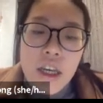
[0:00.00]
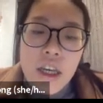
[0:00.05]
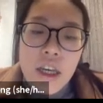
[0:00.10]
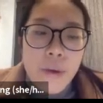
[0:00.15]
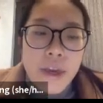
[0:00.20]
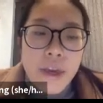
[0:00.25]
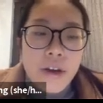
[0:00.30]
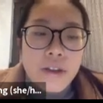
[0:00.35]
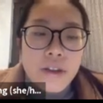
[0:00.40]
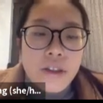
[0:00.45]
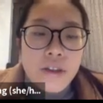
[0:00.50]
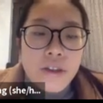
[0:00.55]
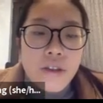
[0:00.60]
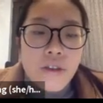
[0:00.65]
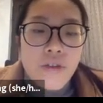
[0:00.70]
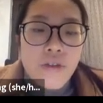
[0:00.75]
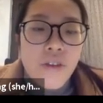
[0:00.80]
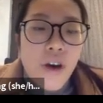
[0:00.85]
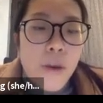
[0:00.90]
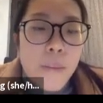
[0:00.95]
We can also
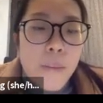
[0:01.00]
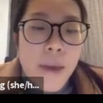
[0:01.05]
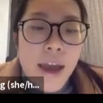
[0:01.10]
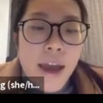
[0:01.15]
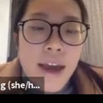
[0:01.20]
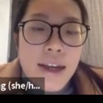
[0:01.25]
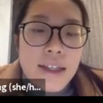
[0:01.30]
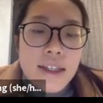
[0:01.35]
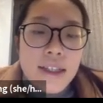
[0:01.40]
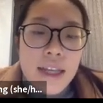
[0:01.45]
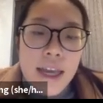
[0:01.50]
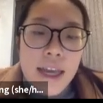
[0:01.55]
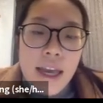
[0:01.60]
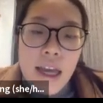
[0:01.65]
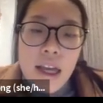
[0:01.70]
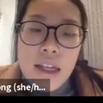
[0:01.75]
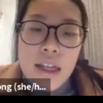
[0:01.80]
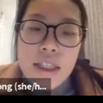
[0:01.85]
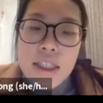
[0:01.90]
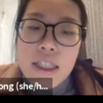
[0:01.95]
do format,
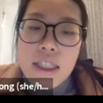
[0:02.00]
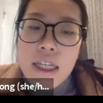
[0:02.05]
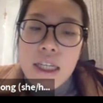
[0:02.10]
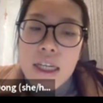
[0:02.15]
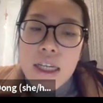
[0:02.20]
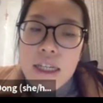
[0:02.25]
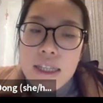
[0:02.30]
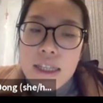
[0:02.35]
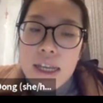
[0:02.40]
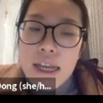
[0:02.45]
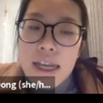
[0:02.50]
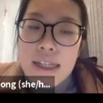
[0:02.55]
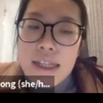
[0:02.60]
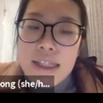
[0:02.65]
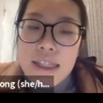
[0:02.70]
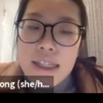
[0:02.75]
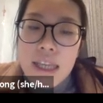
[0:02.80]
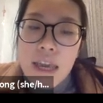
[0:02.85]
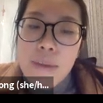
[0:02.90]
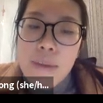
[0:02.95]
and the
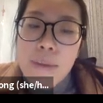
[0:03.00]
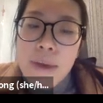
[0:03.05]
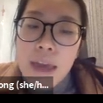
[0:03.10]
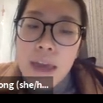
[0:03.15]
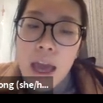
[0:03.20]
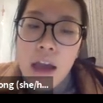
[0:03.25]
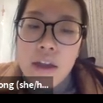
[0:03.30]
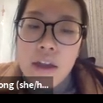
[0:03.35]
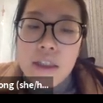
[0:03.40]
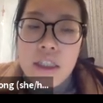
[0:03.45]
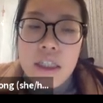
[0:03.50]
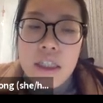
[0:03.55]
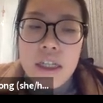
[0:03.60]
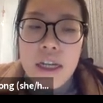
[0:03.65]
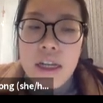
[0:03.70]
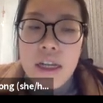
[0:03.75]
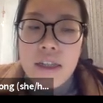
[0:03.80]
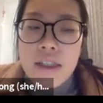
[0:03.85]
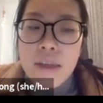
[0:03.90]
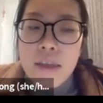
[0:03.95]
escape character
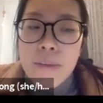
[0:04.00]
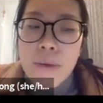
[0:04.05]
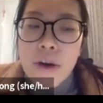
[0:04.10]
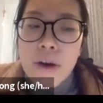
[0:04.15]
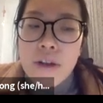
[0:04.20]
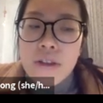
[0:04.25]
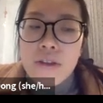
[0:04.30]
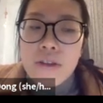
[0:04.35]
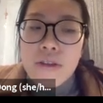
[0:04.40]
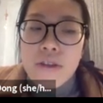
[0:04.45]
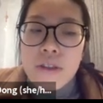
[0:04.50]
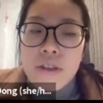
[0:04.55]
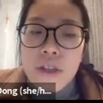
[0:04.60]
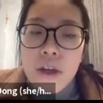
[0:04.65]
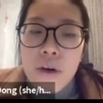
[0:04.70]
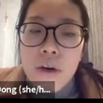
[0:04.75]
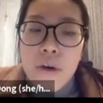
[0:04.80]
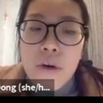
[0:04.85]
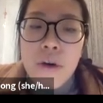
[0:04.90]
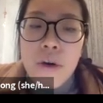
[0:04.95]
is important to
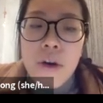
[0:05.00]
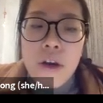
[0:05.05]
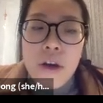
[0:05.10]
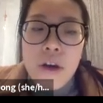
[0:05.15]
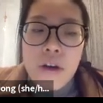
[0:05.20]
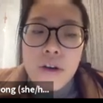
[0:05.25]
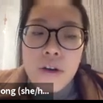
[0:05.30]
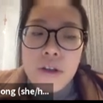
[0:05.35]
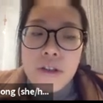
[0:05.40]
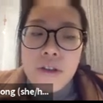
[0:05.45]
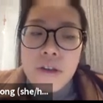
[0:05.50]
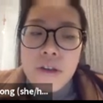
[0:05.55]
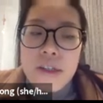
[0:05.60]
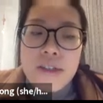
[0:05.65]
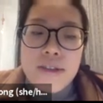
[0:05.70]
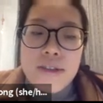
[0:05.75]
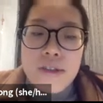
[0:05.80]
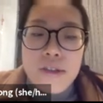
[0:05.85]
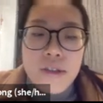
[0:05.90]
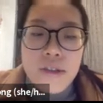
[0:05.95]
know when you do a
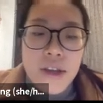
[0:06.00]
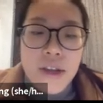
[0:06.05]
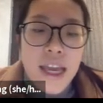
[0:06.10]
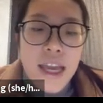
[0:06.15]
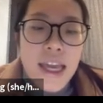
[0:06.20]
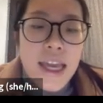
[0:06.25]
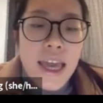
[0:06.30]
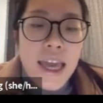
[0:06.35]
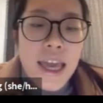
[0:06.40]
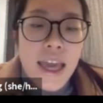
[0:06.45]
string.